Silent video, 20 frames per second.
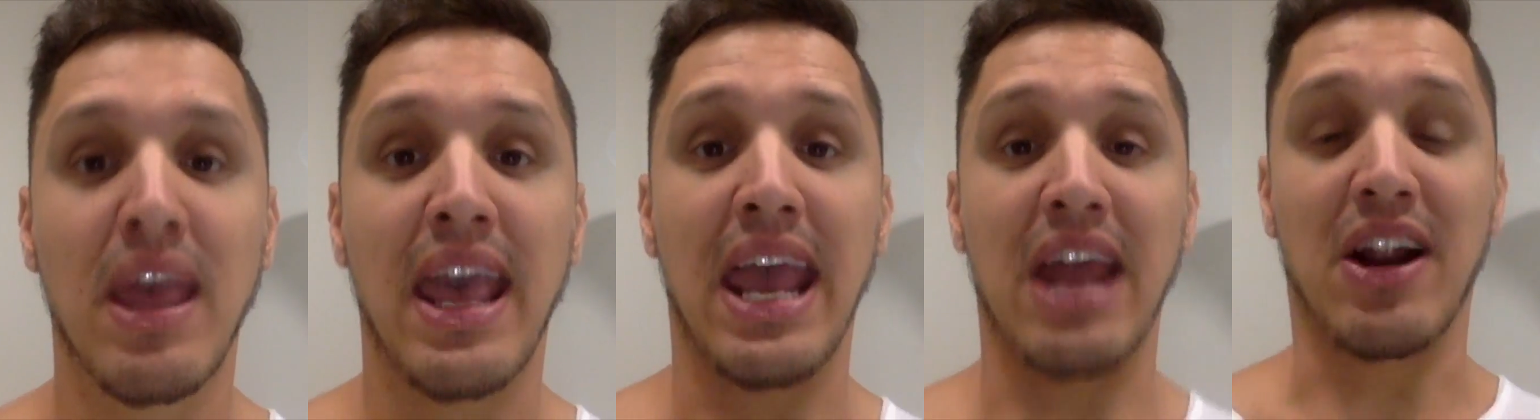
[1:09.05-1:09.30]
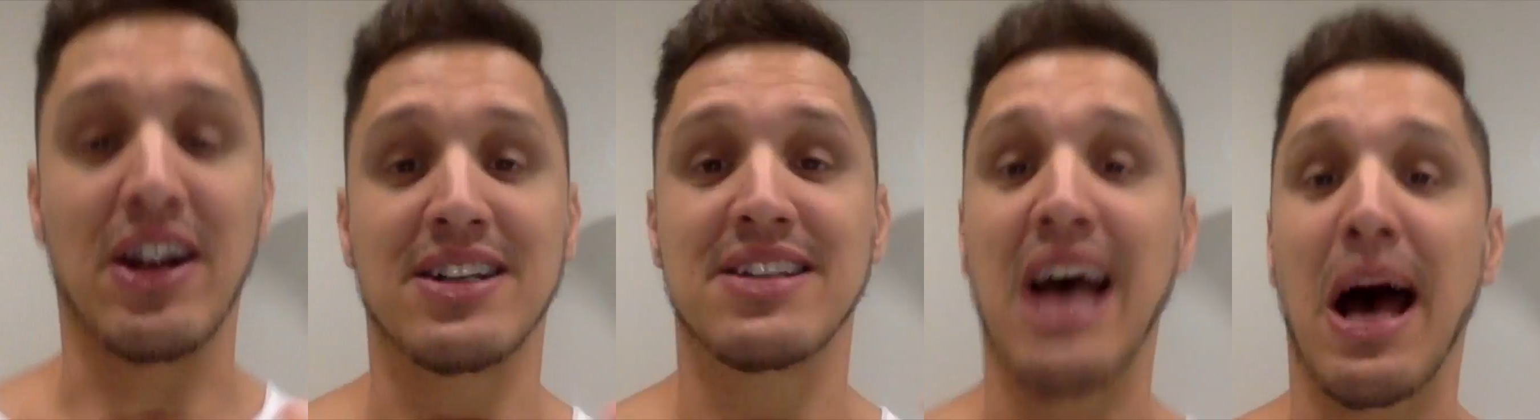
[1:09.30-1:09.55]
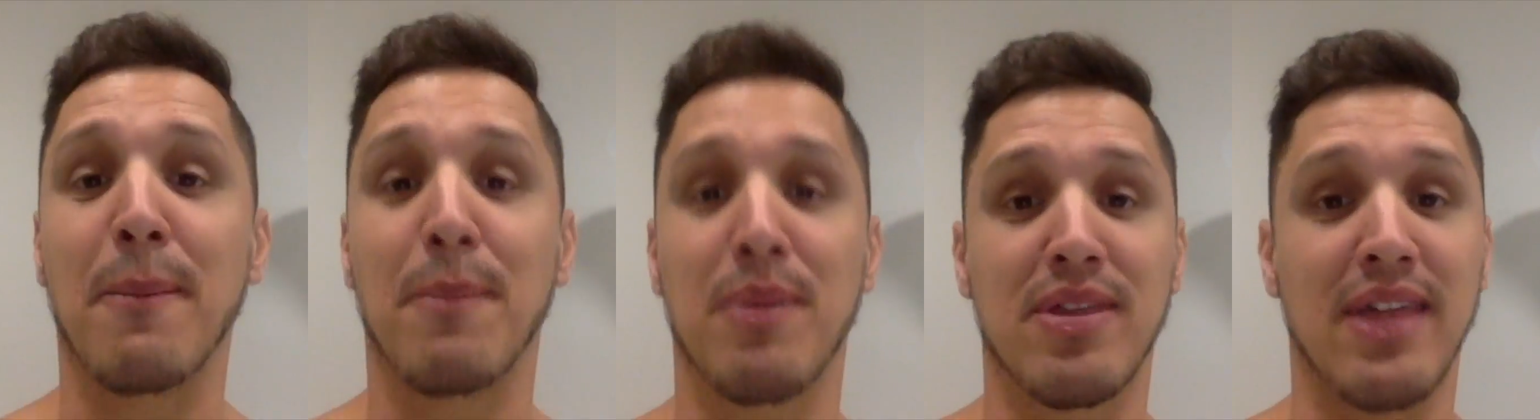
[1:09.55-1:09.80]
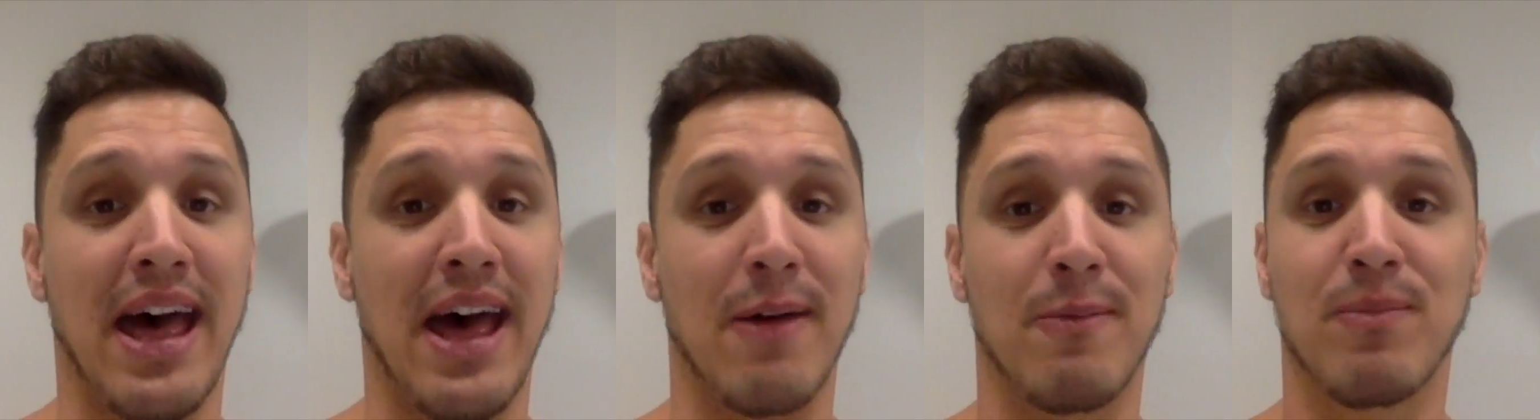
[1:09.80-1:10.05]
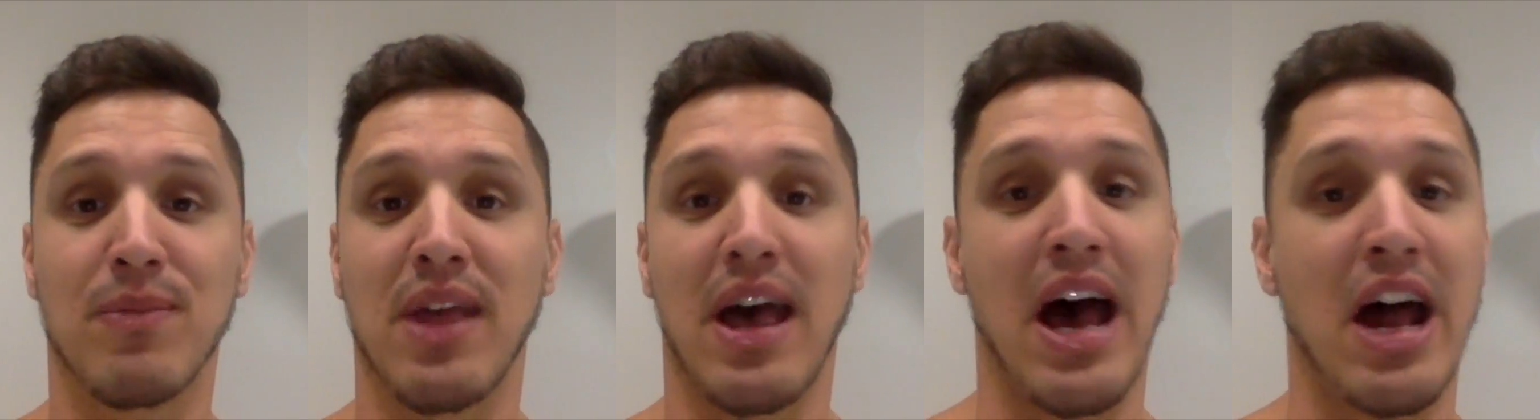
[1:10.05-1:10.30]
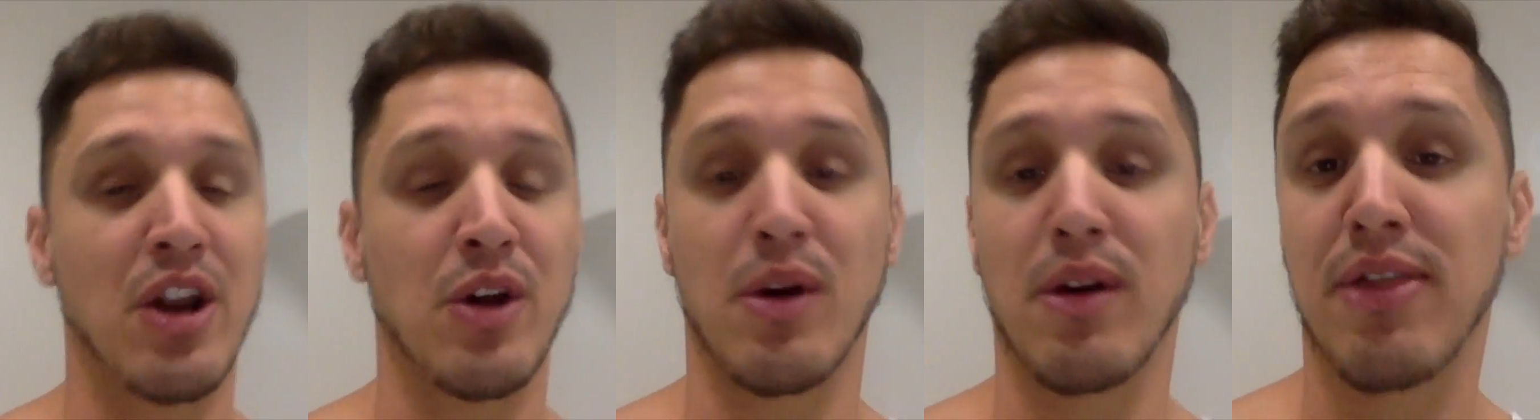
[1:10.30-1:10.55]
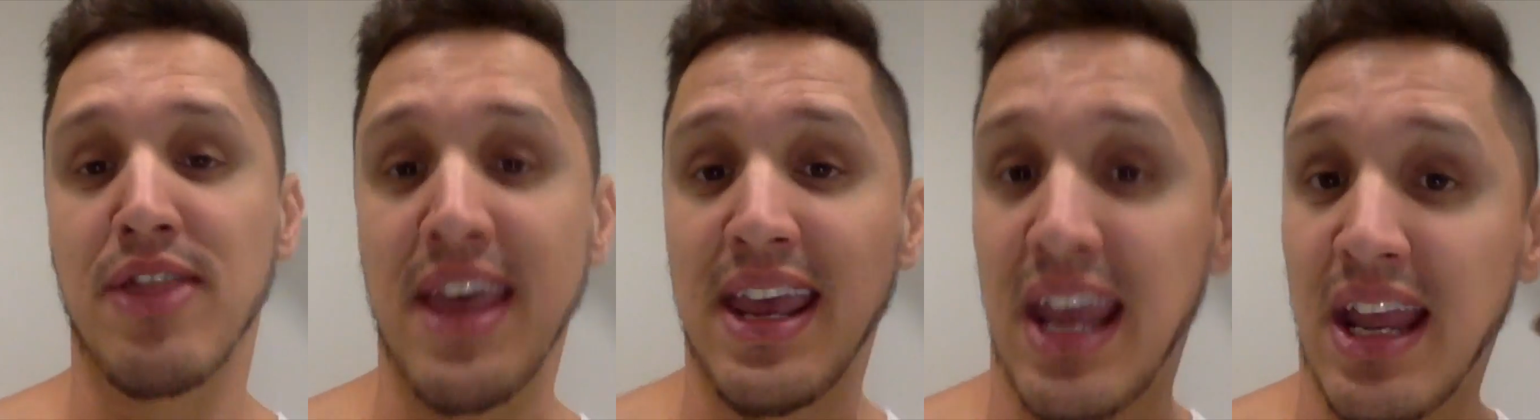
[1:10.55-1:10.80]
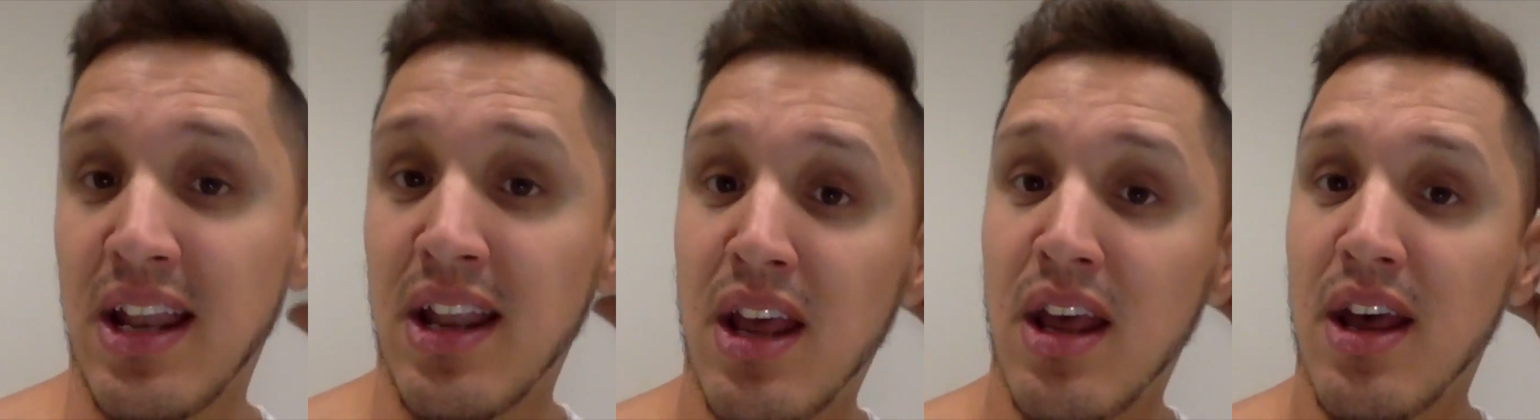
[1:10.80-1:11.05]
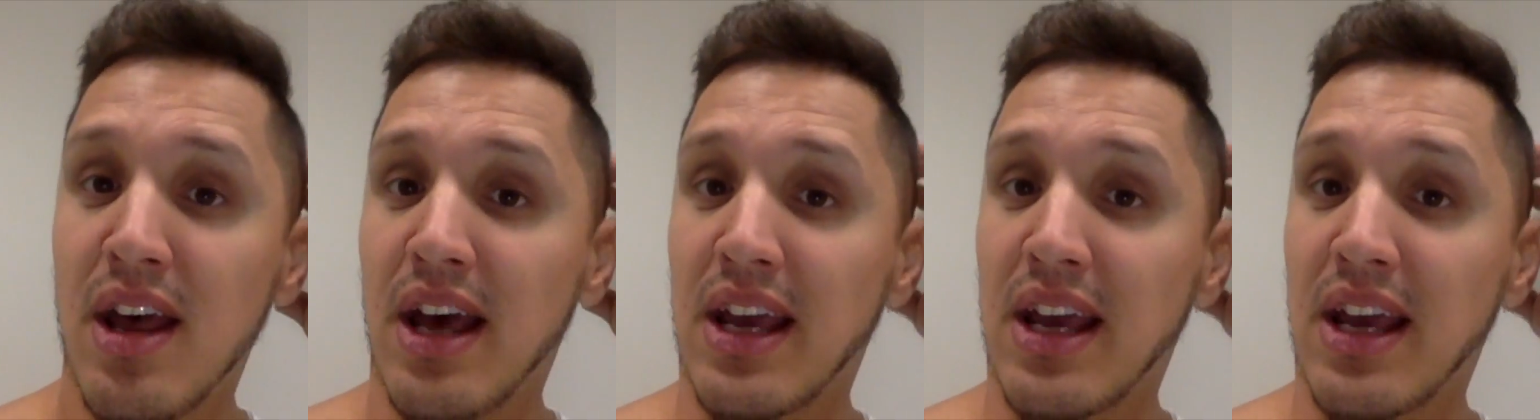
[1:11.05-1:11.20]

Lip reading: And on top of that, I know you're thinking,